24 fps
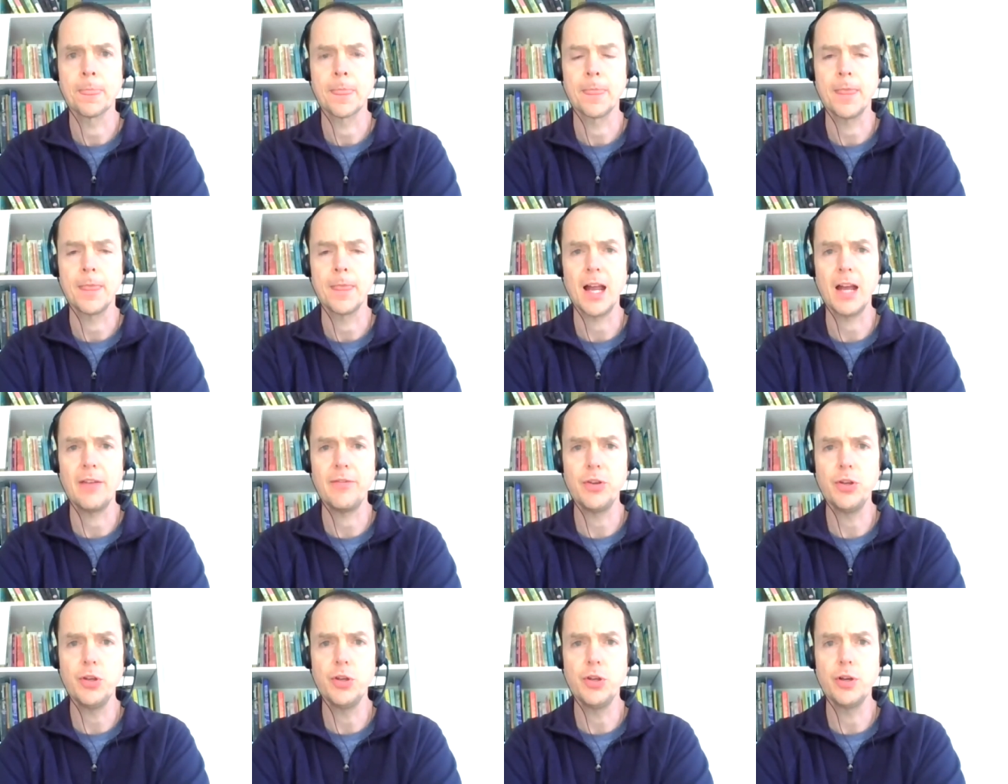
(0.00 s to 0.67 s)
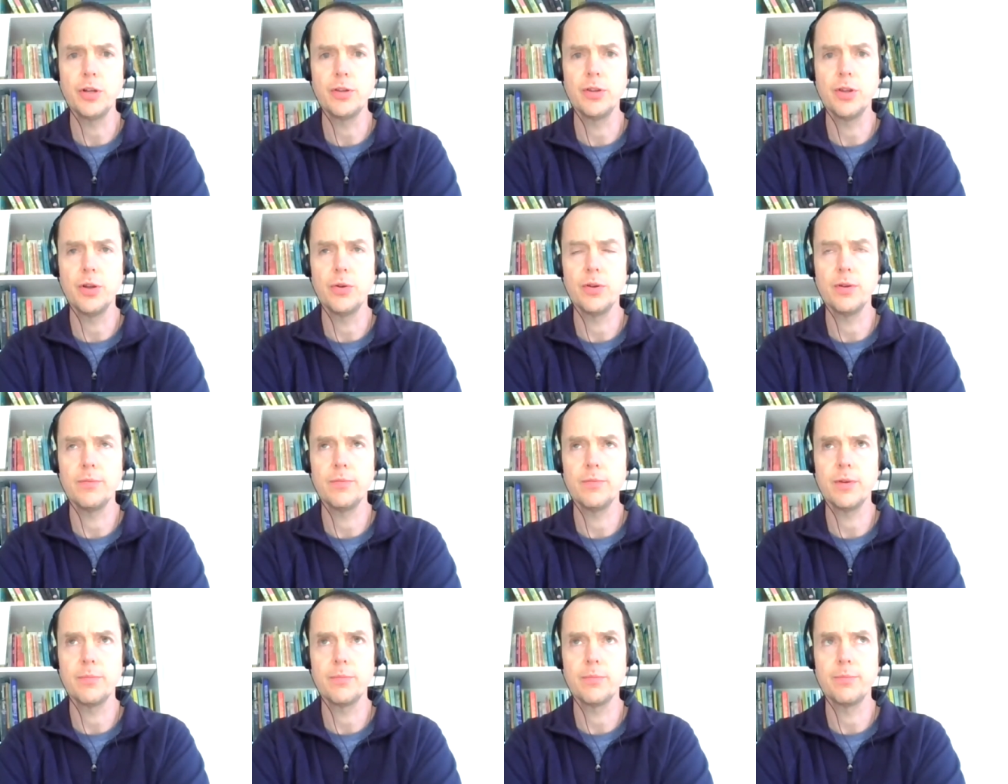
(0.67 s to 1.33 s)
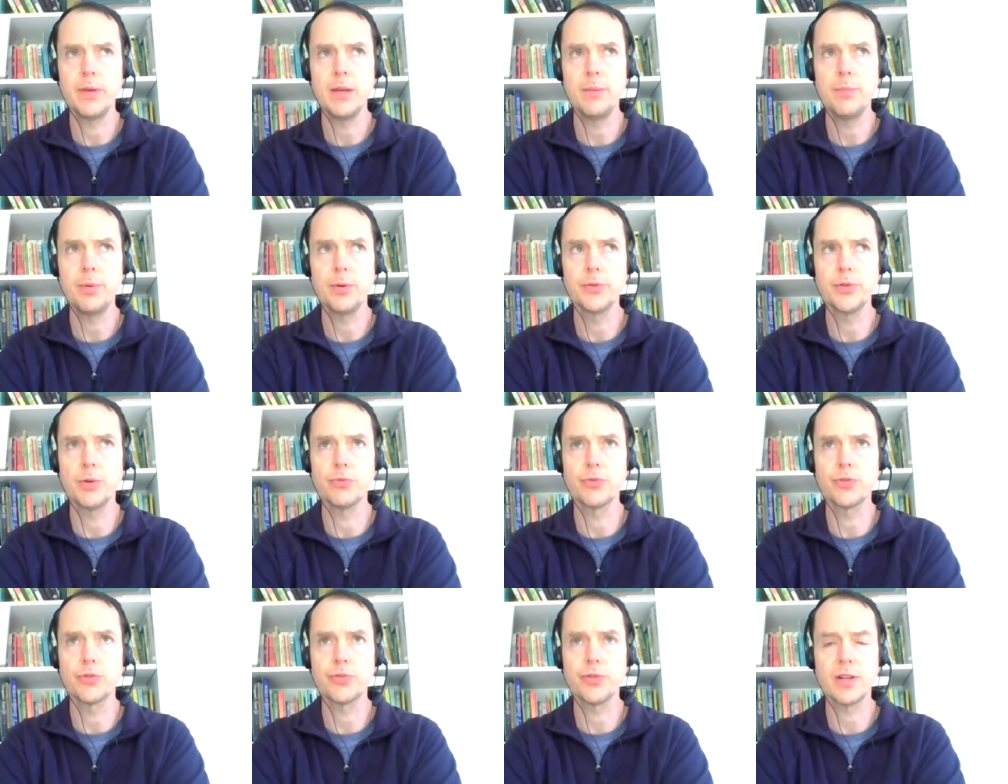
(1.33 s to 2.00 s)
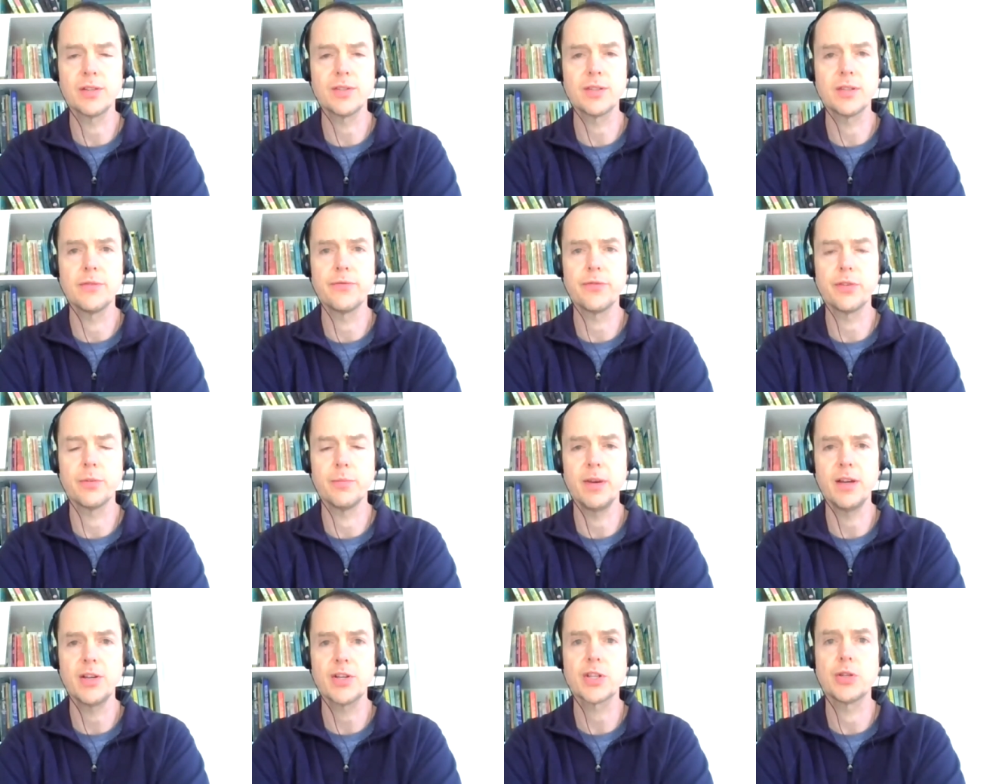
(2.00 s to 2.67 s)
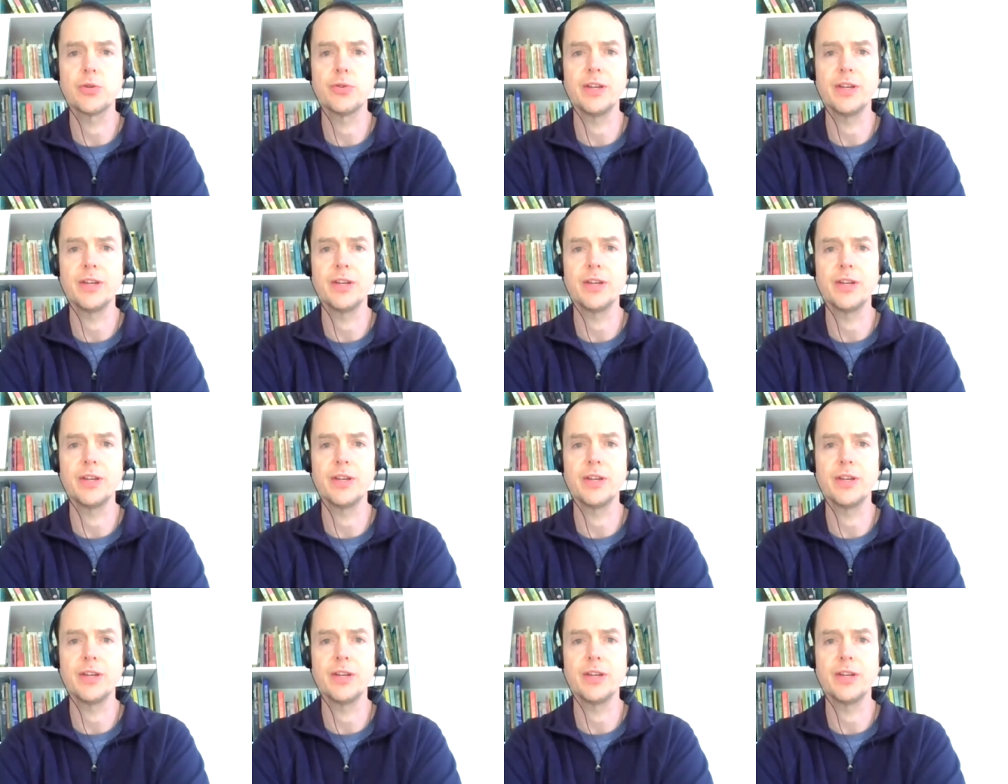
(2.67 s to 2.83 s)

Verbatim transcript: not having good, no, people don't trust the information they're